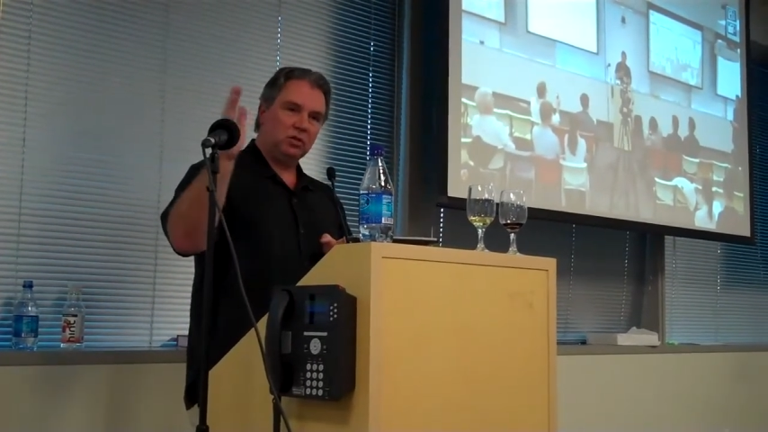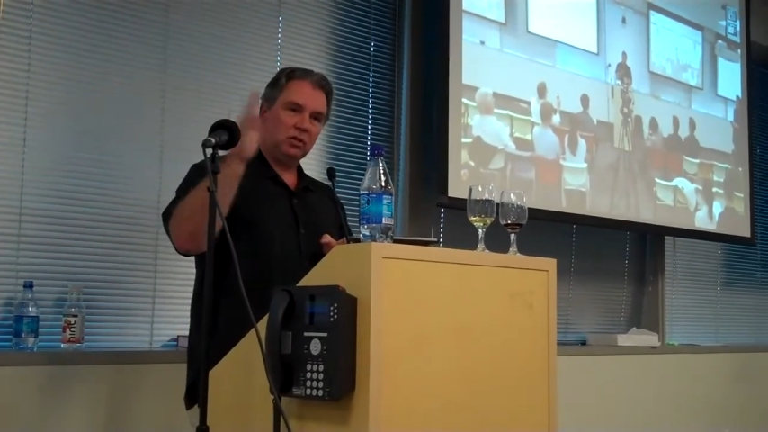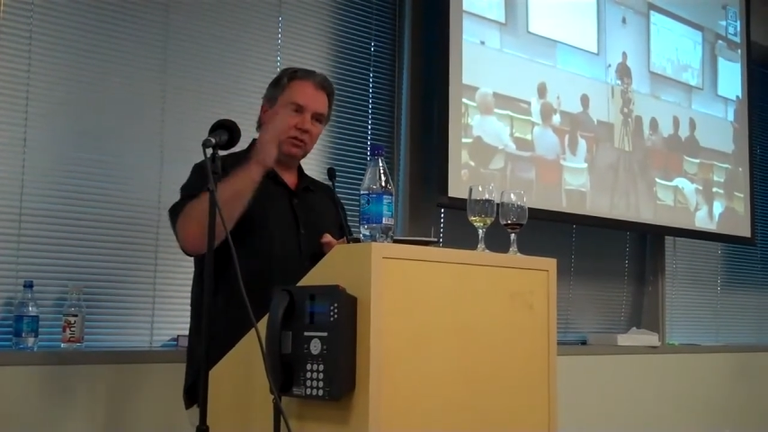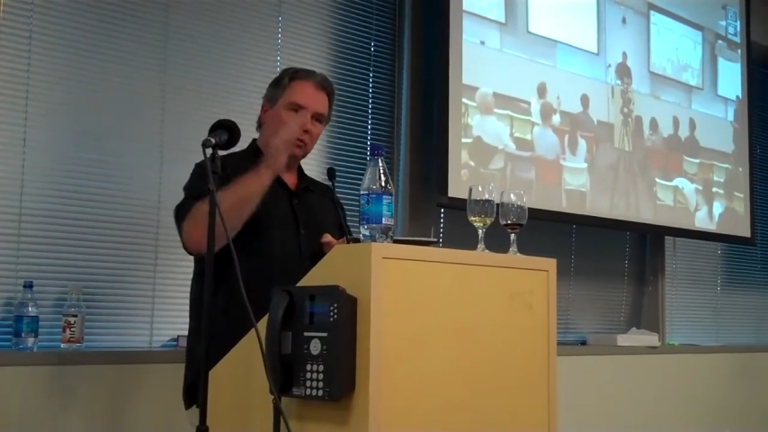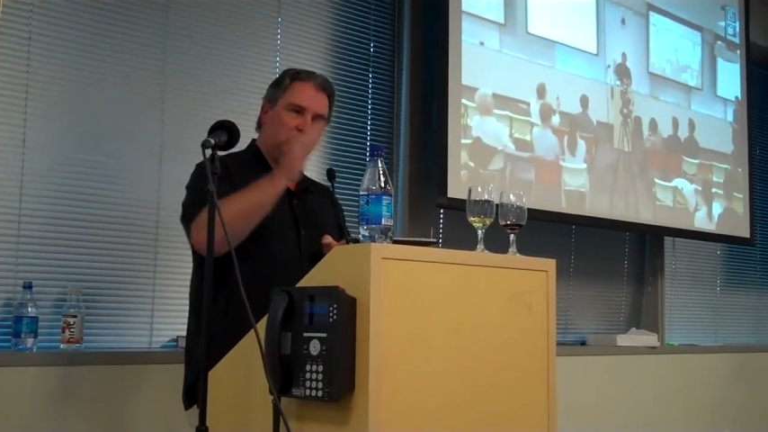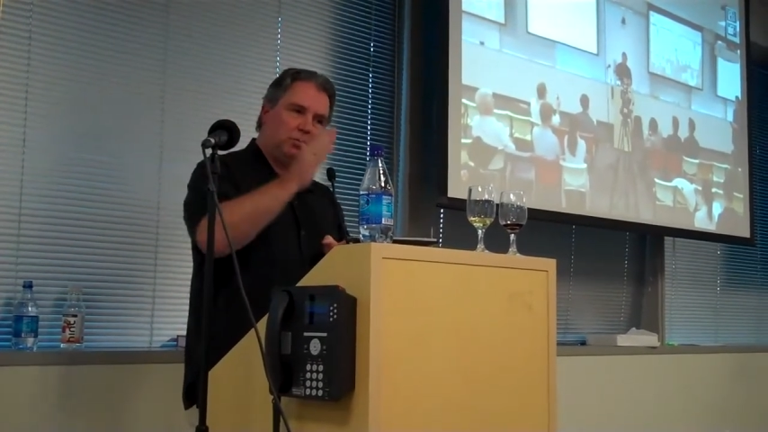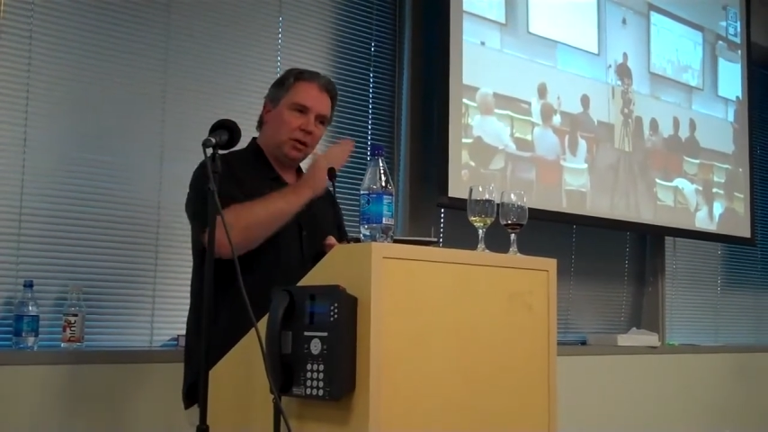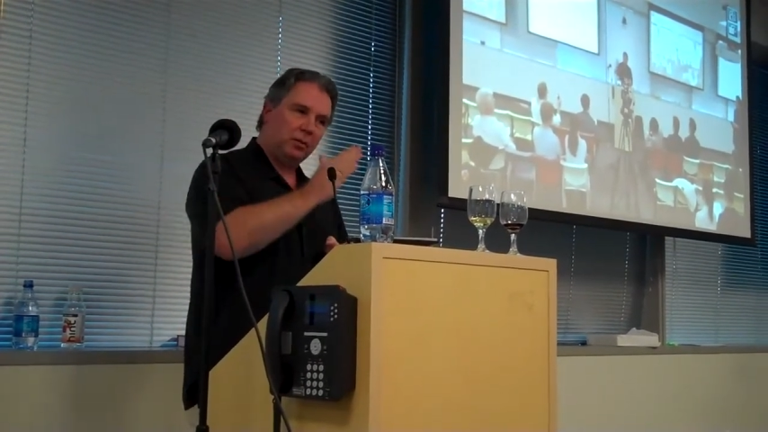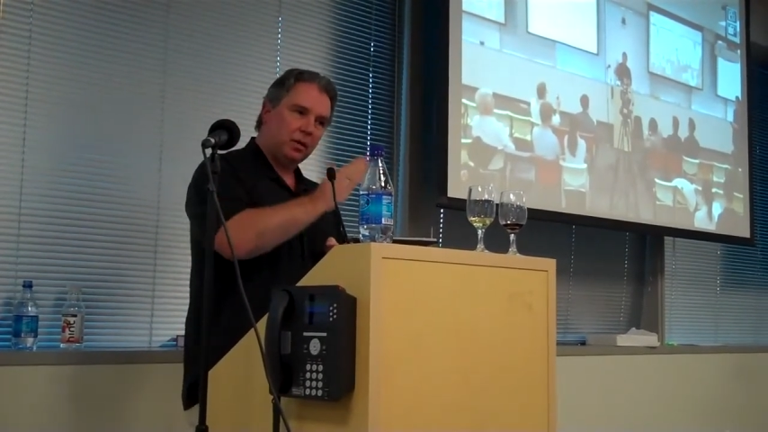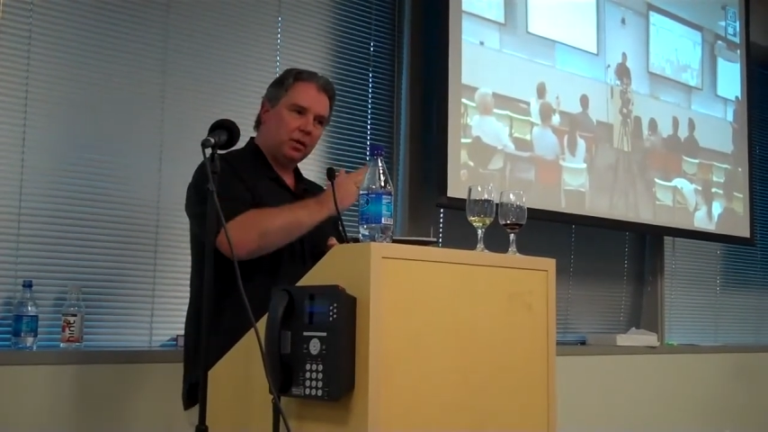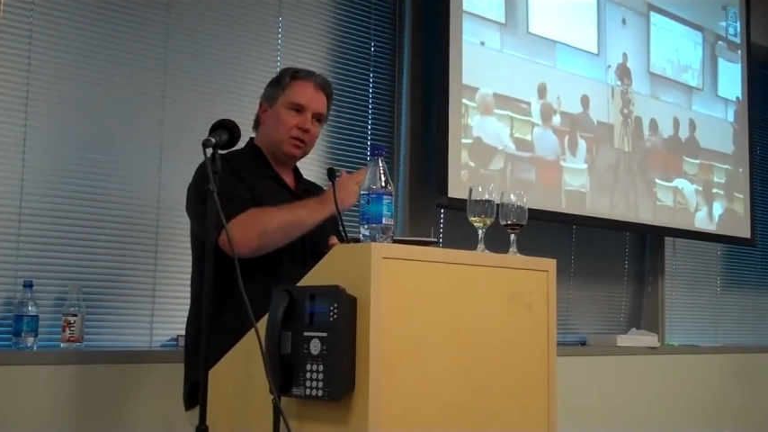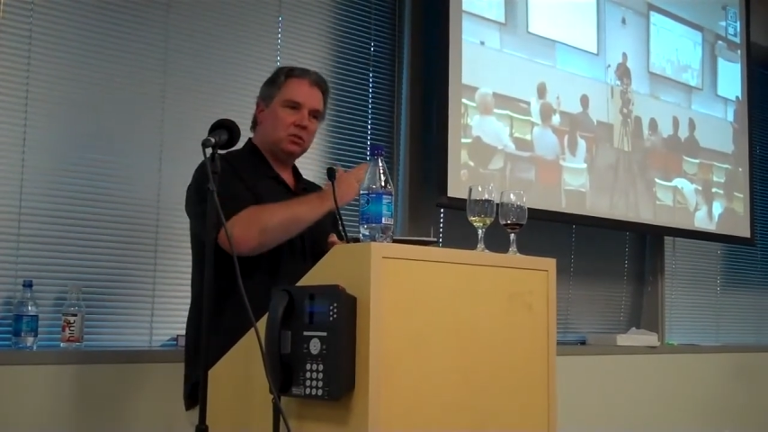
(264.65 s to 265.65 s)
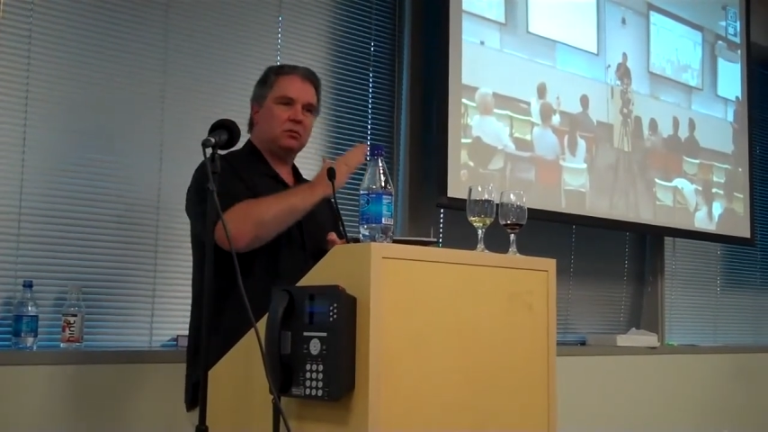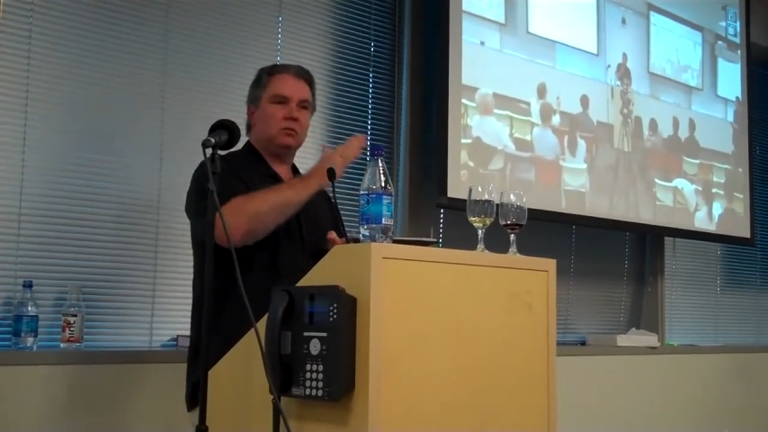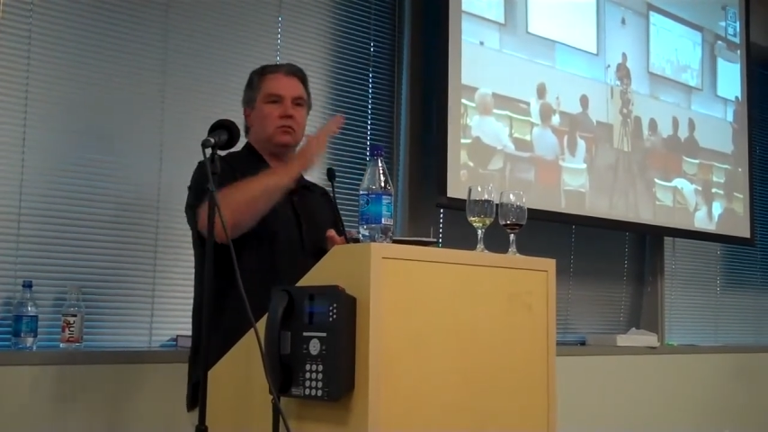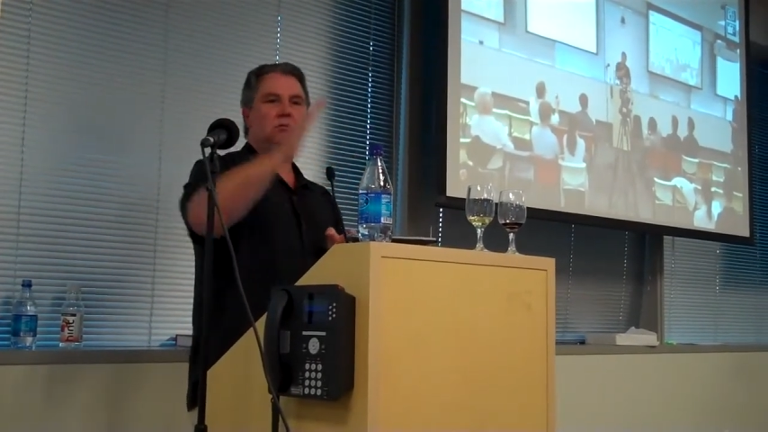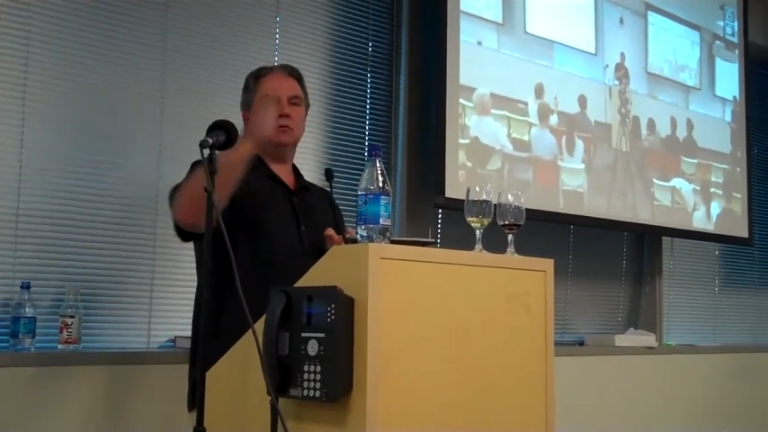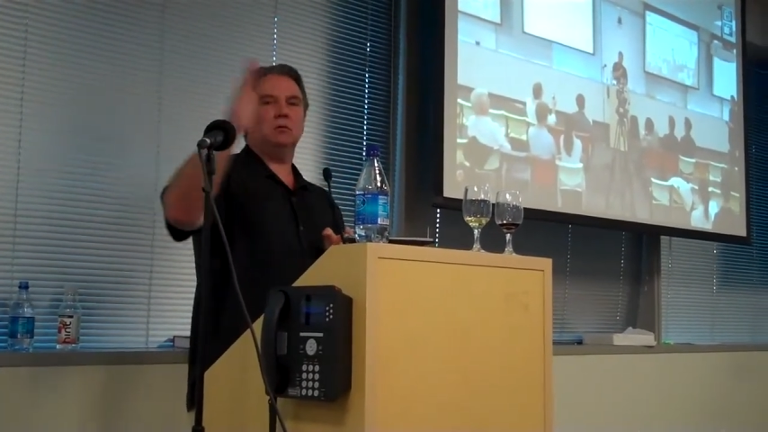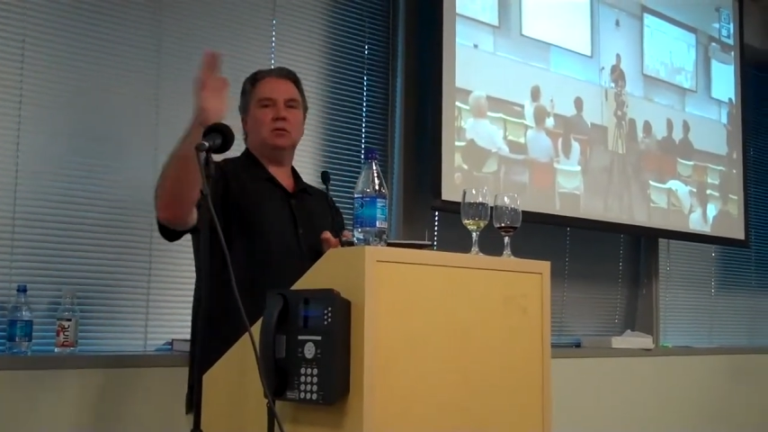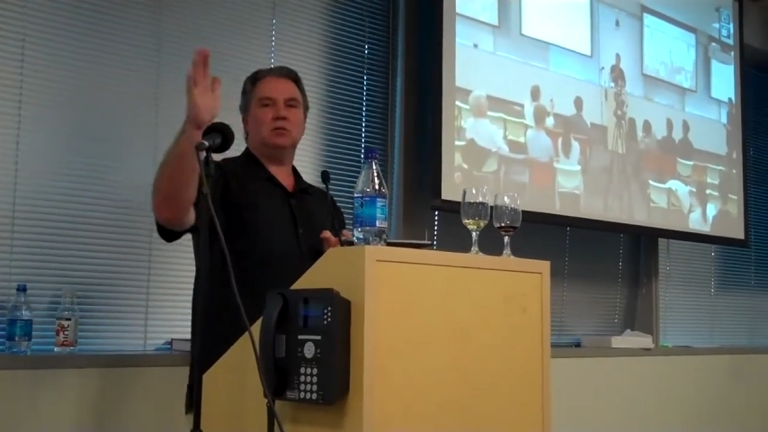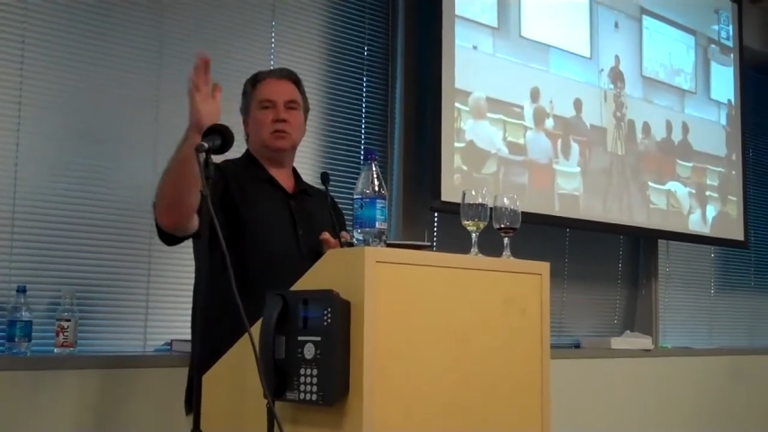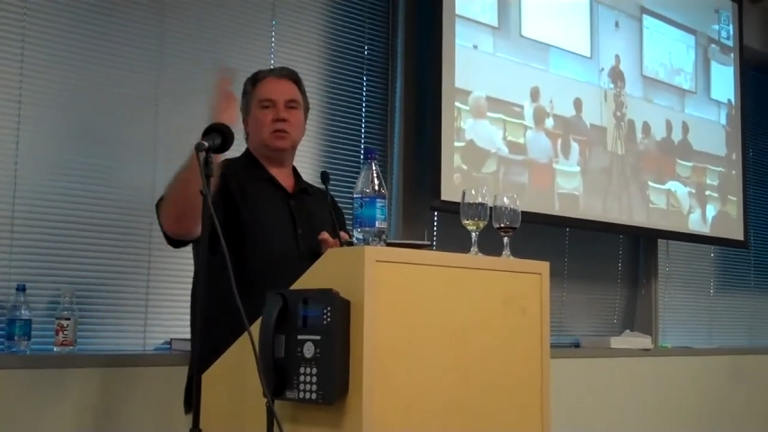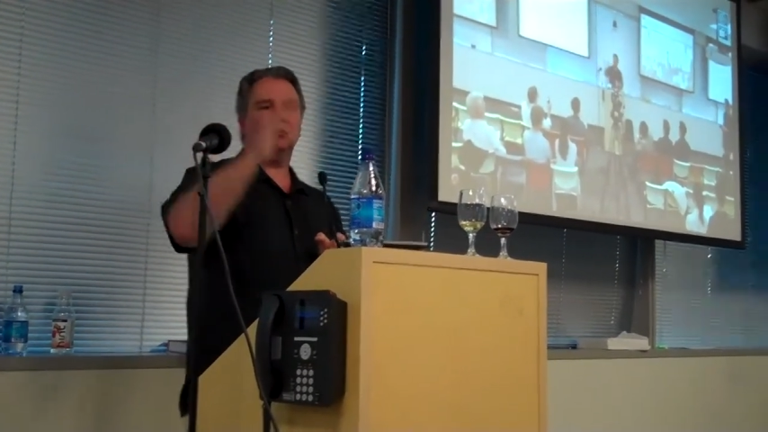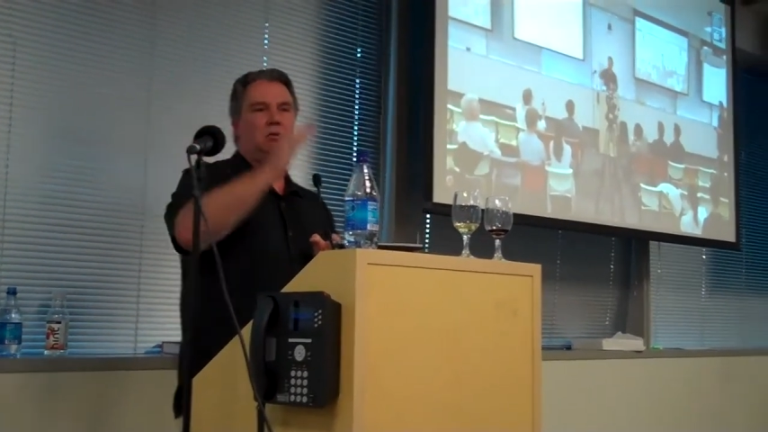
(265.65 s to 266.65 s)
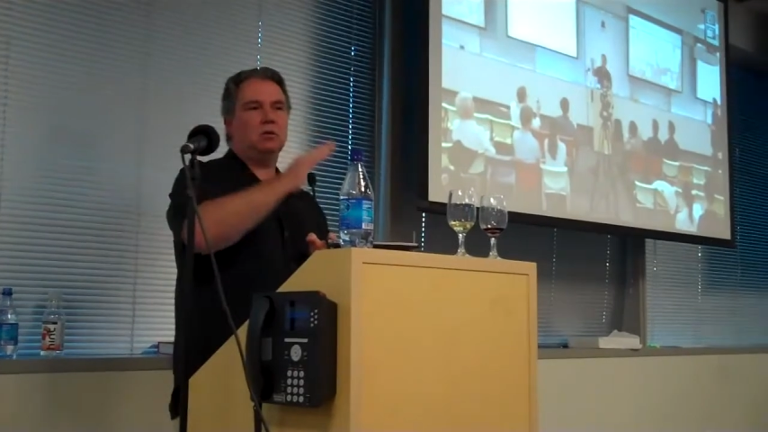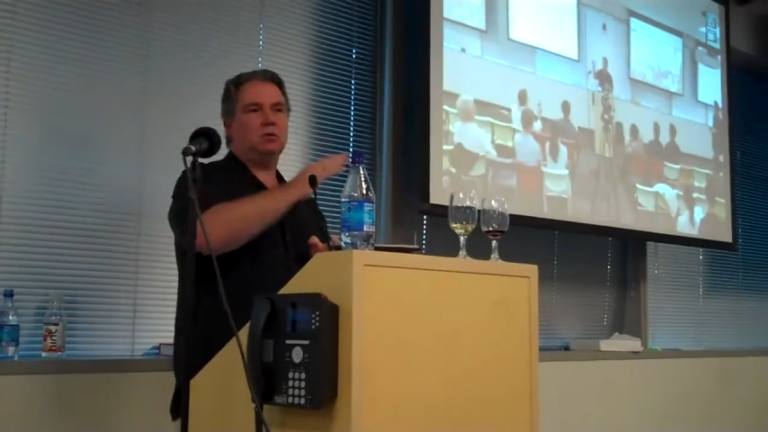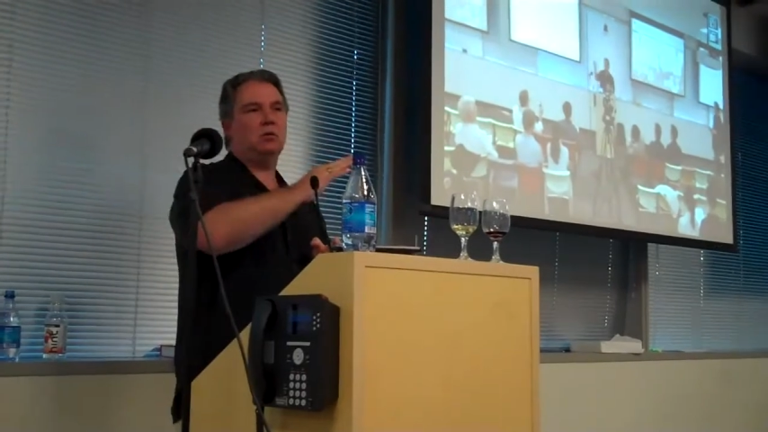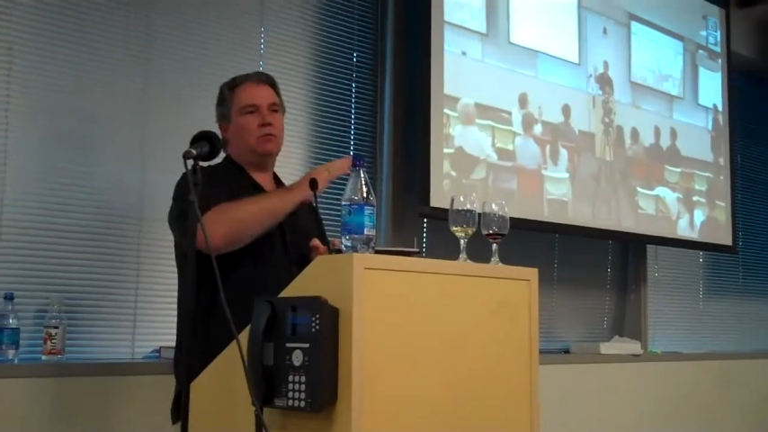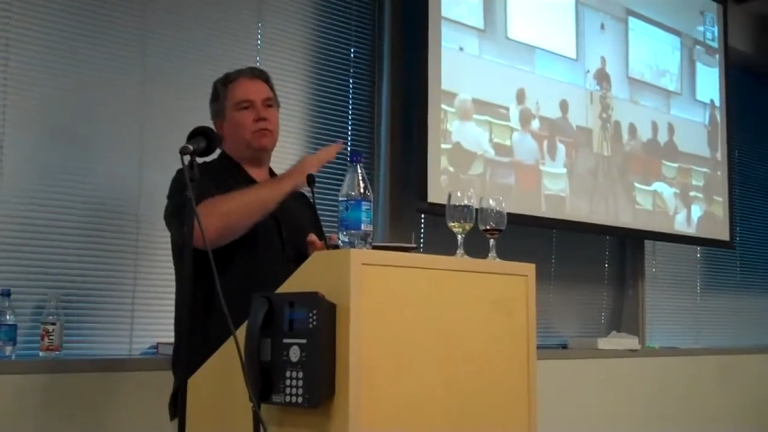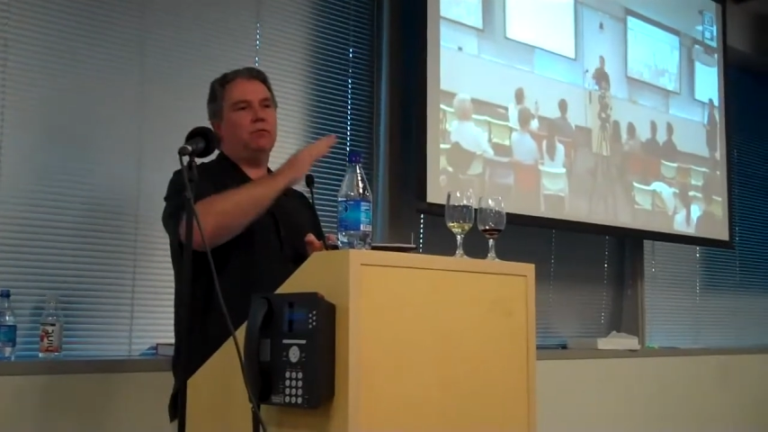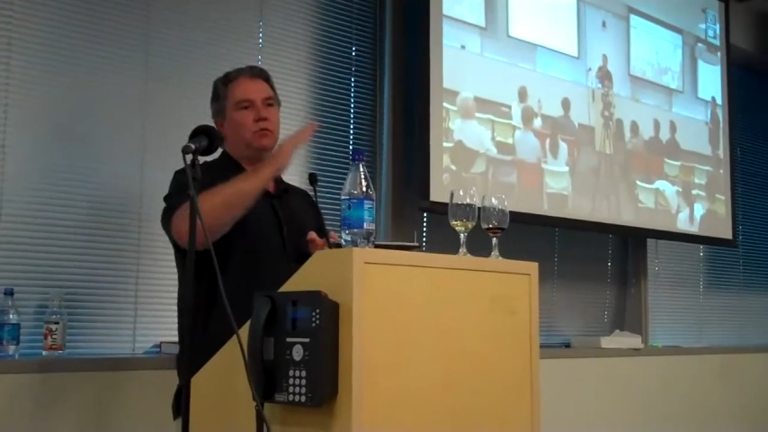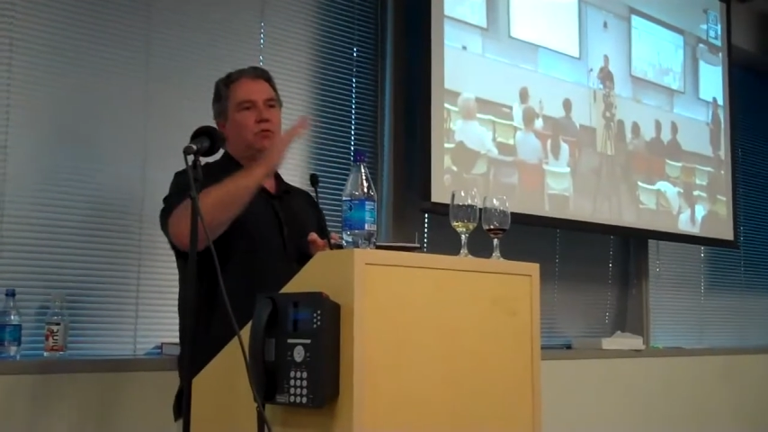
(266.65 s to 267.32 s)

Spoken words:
Châteauneuf du Pape has a sequence of